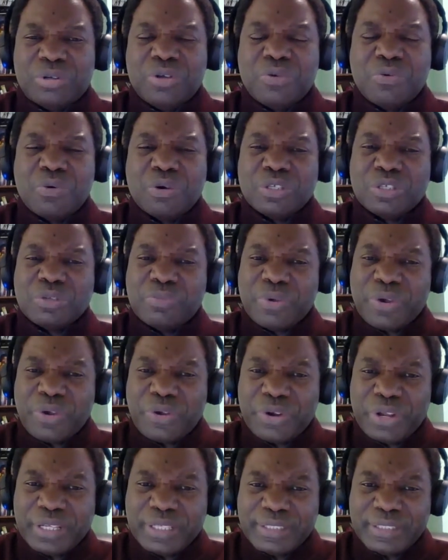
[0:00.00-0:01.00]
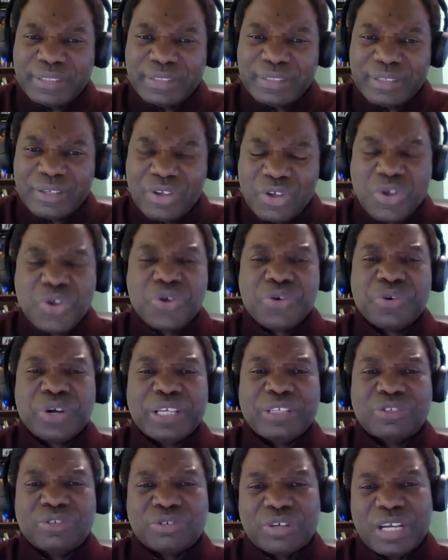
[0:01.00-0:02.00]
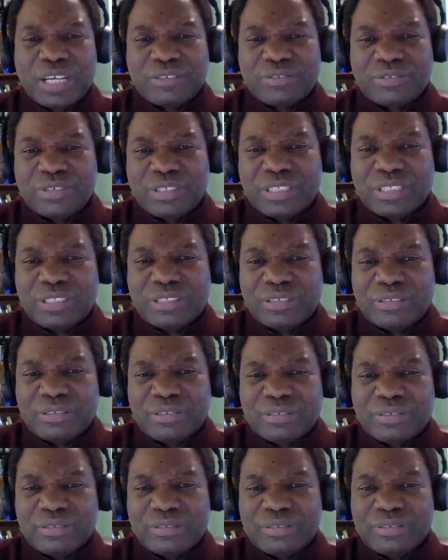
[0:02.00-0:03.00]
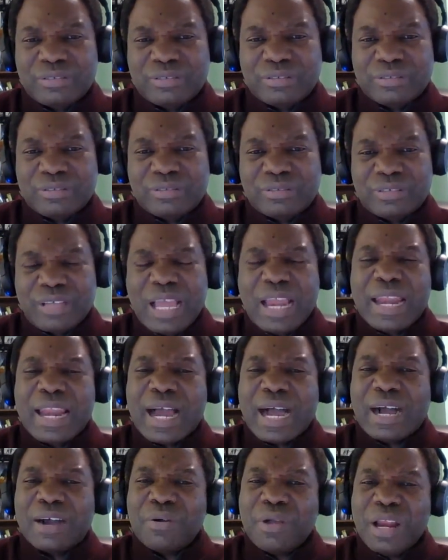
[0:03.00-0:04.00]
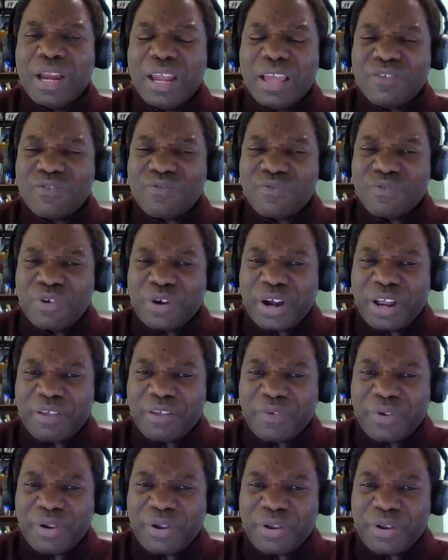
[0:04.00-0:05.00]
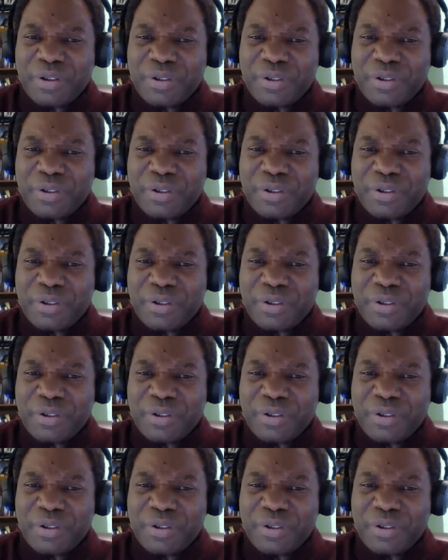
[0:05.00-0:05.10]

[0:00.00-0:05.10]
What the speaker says: He was buried. He resurrected, and now he lives forever.